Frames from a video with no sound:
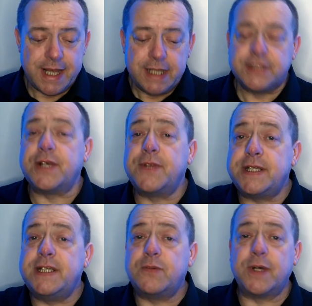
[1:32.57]
So this
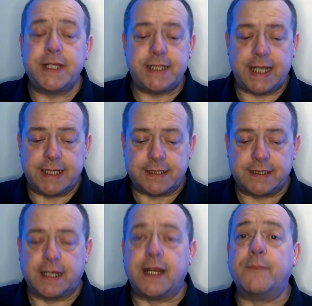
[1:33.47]
is what he says,
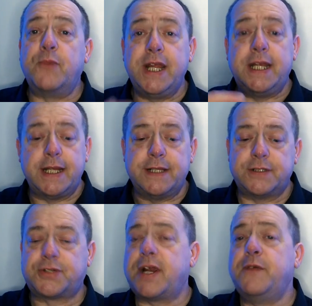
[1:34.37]
and I'm reading it
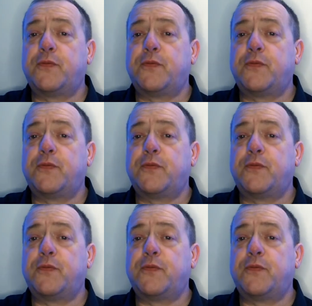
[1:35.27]
straight